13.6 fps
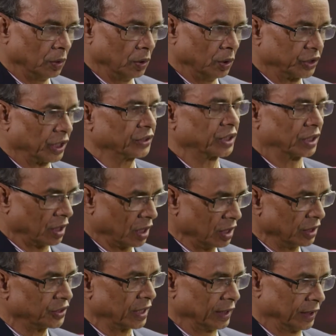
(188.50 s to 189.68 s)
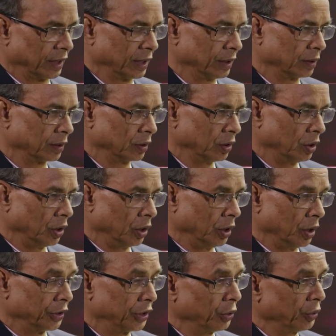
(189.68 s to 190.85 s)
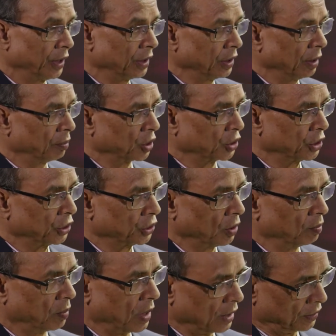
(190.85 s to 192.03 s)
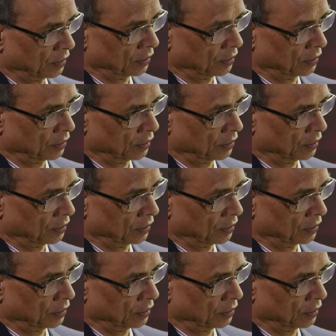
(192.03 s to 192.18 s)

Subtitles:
such girls rather, during the process of birth